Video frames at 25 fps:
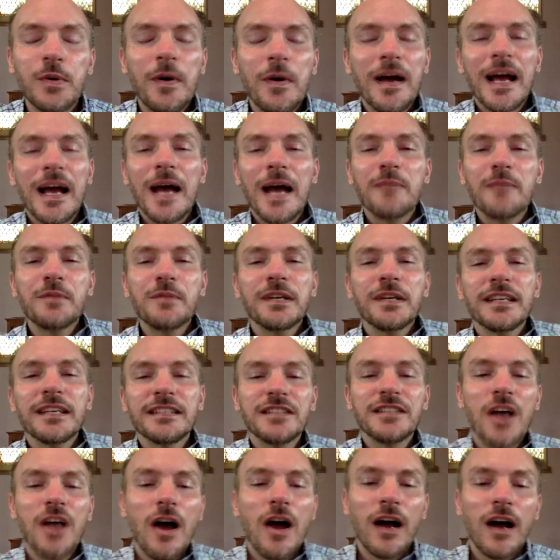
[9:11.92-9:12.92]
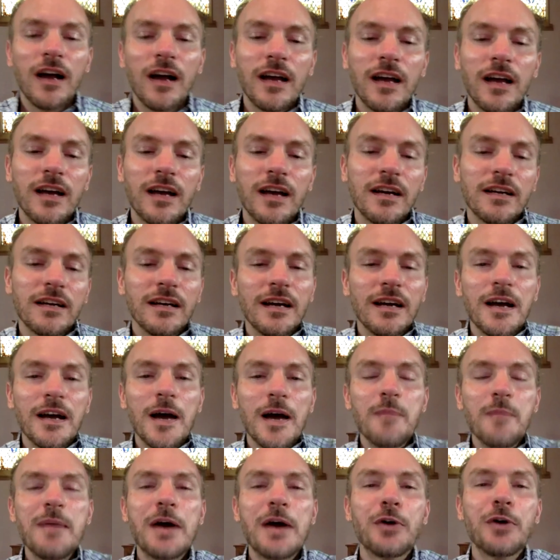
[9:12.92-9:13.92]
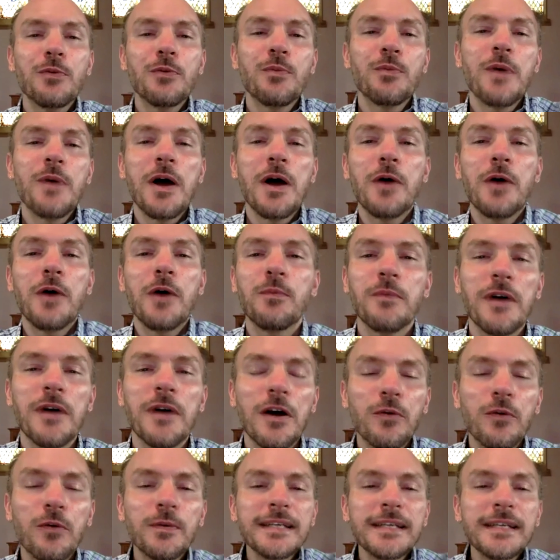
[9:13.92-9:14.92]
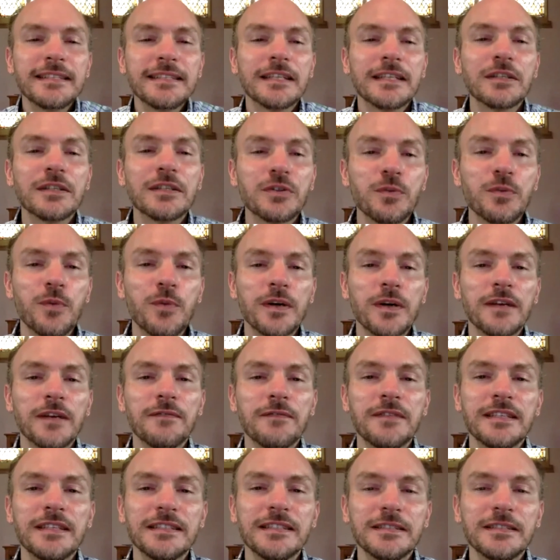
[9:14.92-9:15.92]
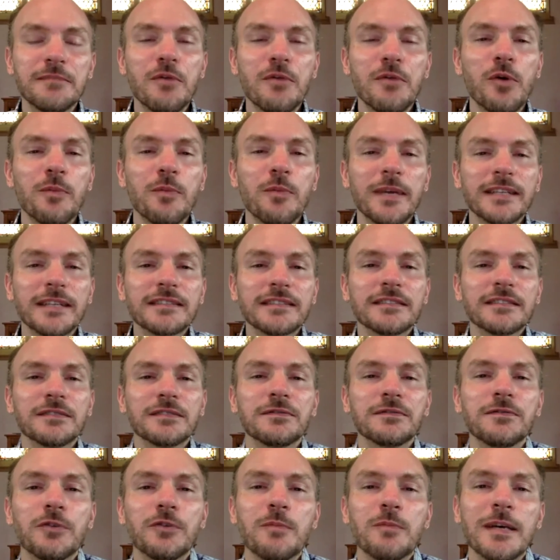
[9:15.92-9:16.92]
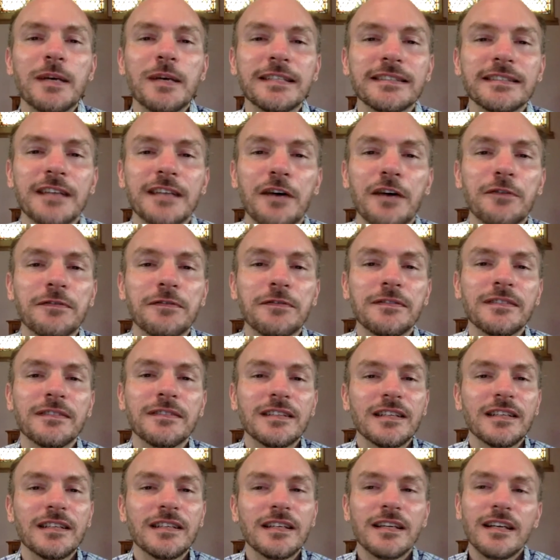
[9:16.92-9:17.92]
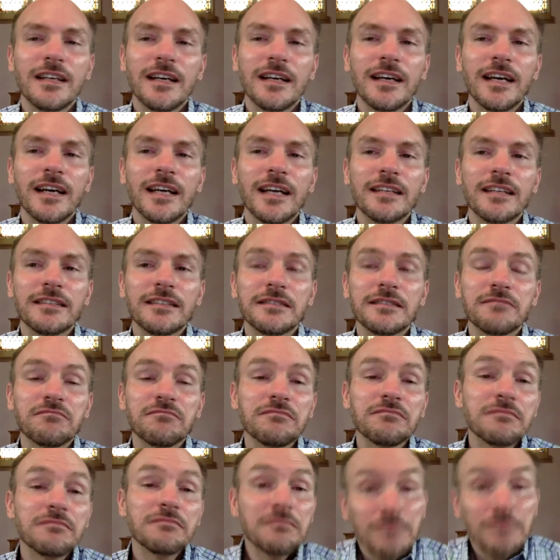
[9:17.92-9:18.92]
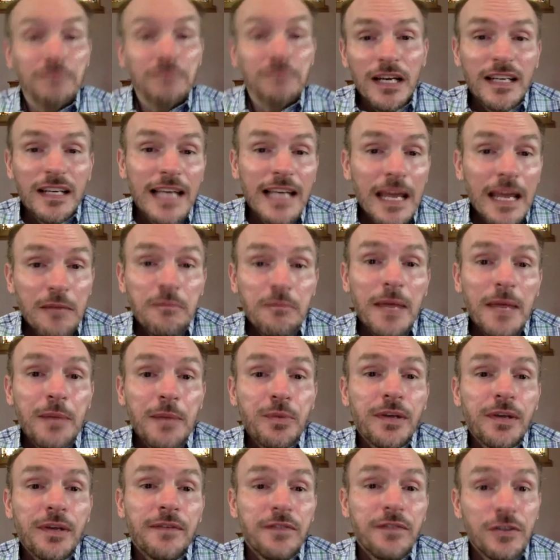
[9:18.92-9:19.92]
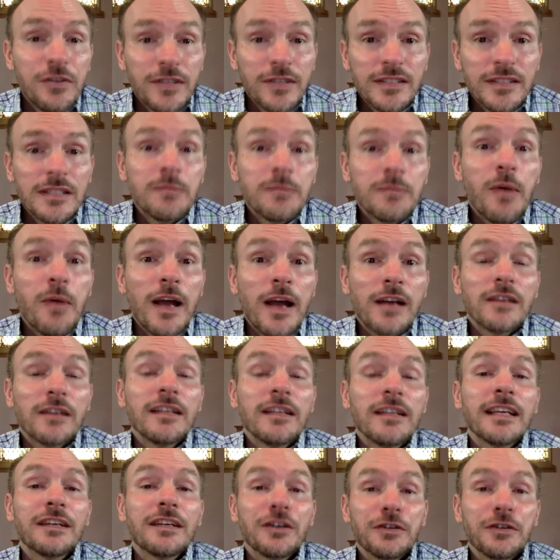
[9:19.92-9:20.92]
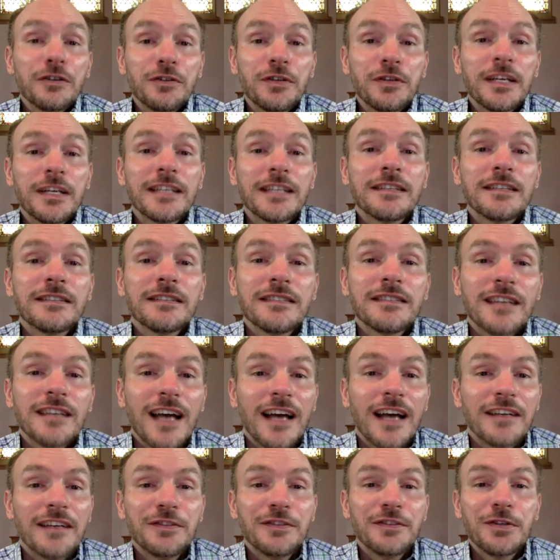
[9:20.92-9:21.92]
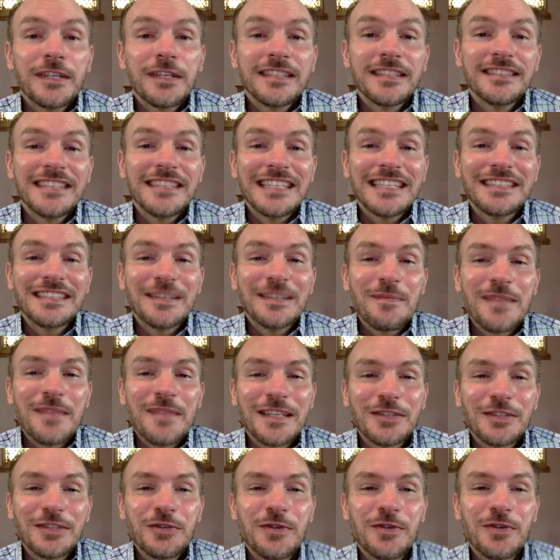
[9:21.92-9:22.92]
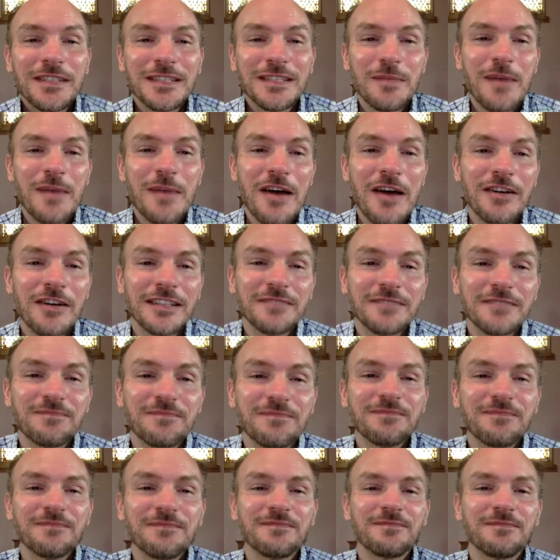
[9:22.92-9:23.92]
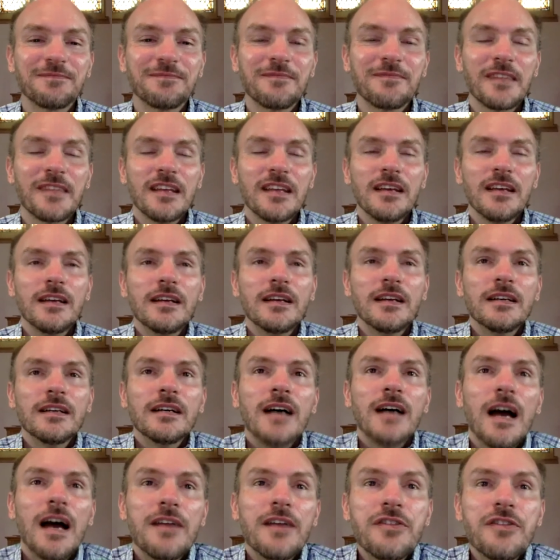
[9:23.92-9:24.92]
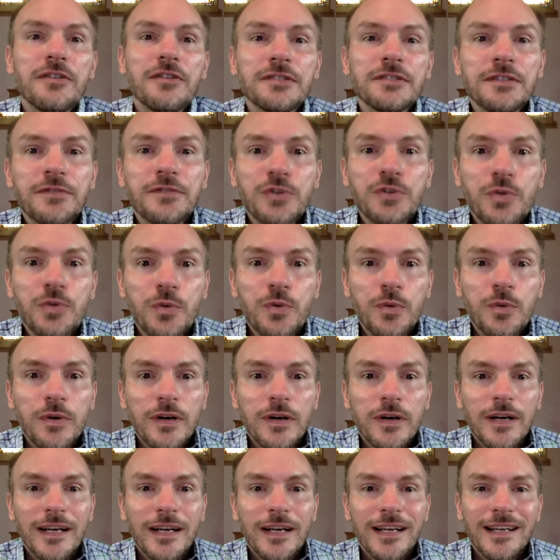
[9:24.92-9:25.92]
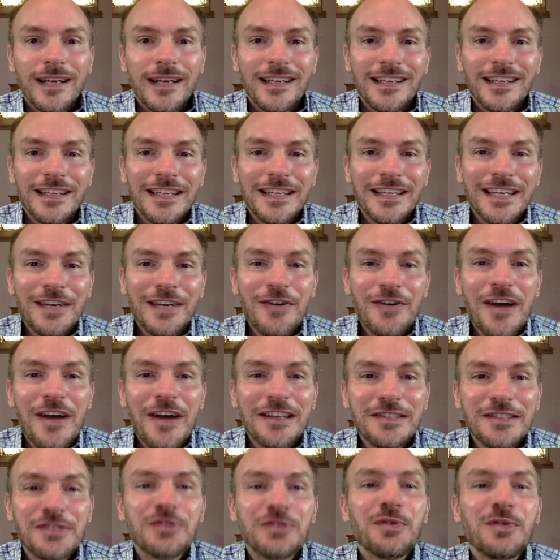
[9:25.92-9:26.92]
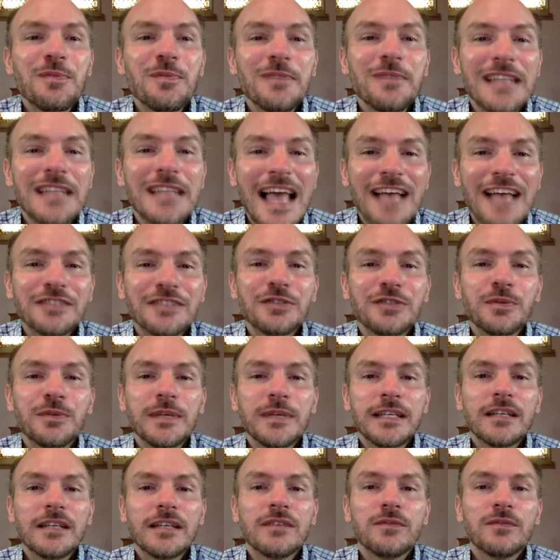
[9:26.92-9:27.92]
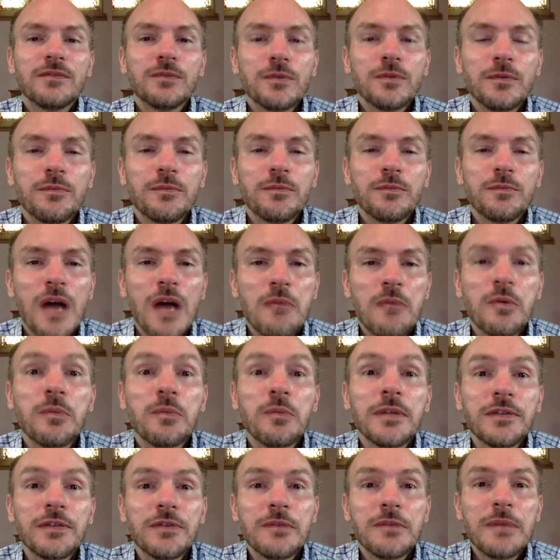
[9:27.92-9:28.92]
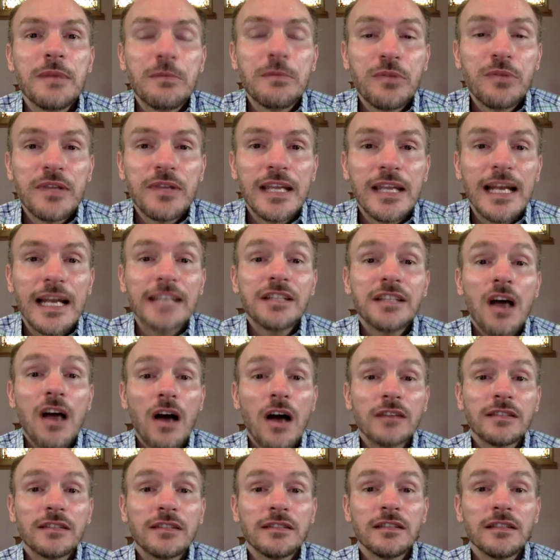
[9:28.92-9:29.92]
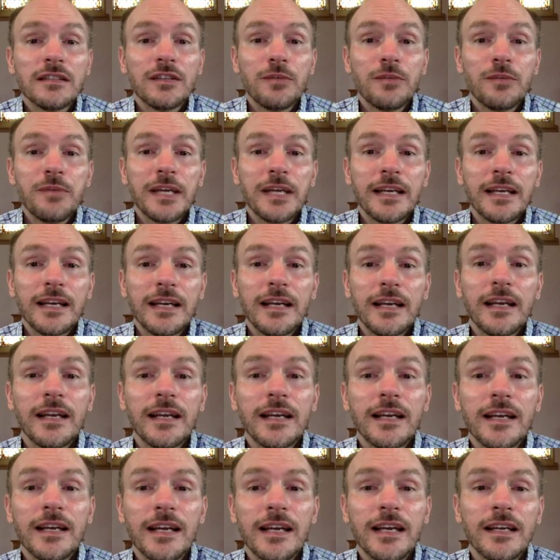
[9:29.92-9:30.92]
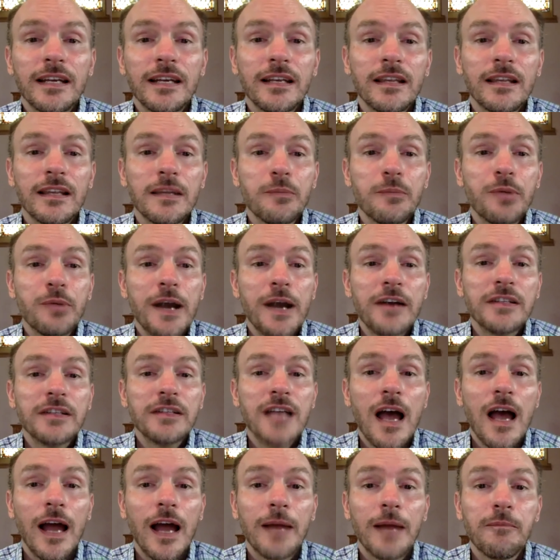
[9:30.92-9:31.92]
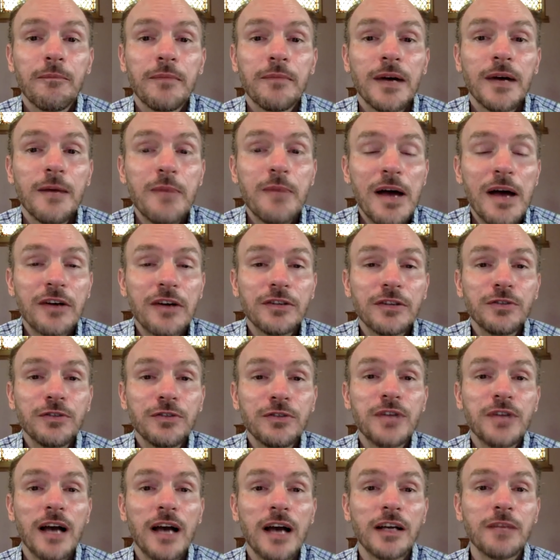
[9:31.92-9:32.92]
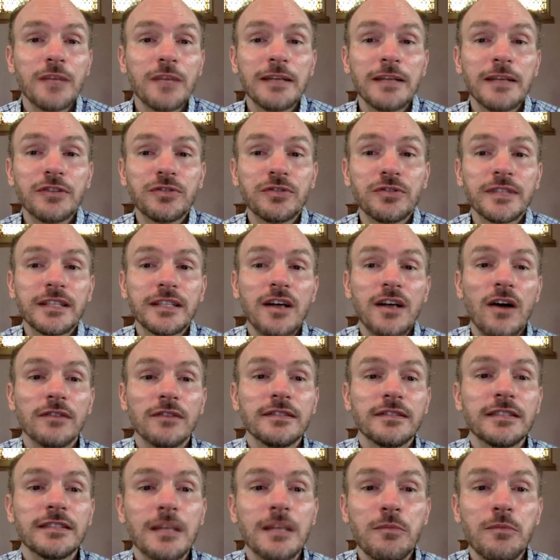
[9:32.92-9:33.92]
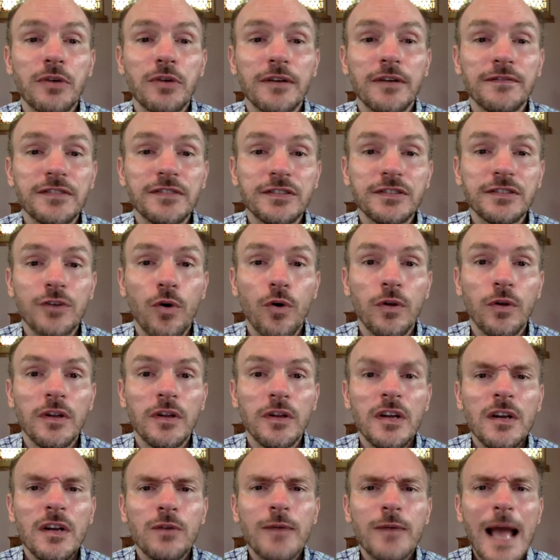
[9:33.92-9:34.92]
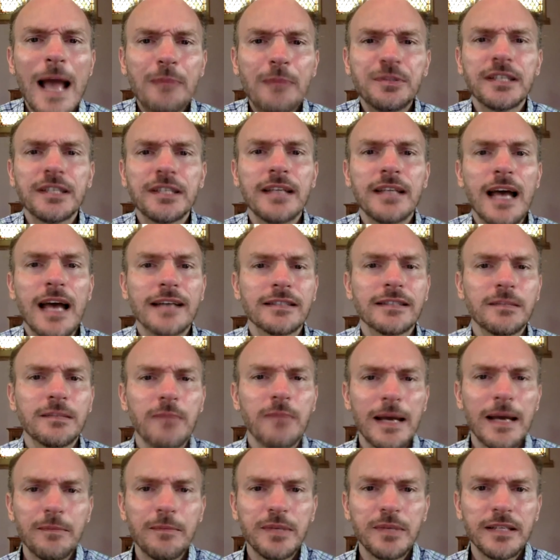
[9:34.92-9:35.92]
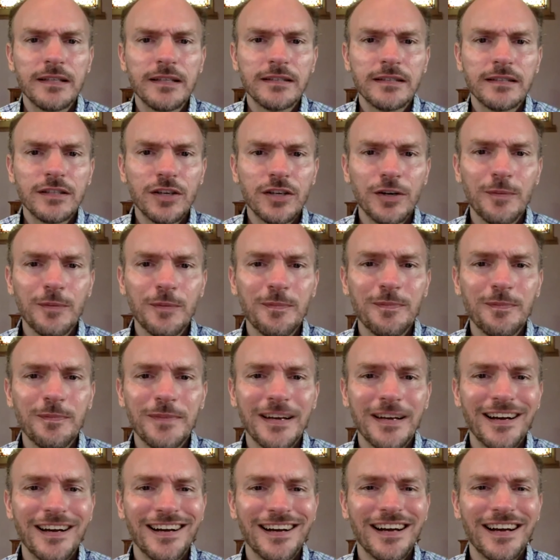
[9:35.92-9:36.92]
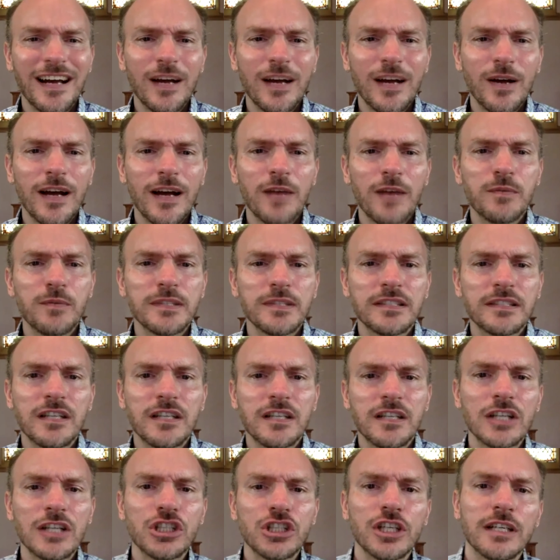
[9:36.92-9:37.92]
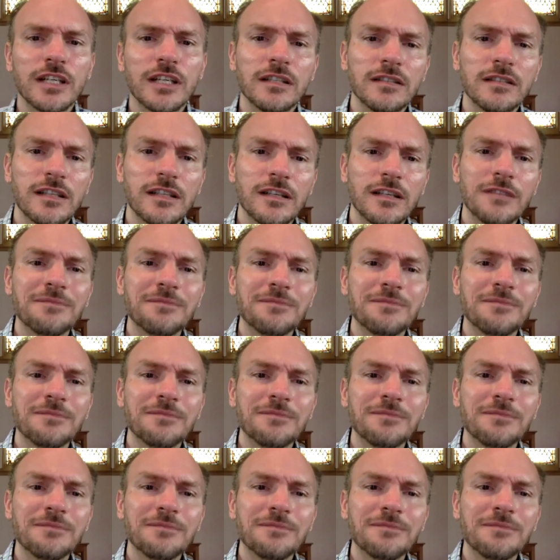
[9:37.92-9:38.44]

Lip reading: I'm going to talk about a recent one of these moments for myself. And again, maybe if you're inspired later, you can say something to us about it. Those of you who were here on Zoom last week will probably remember that I talked a little bit in the prayer time about a new documentary called Summer of Soul. Rhapsodized might be the term. I was gushing a little.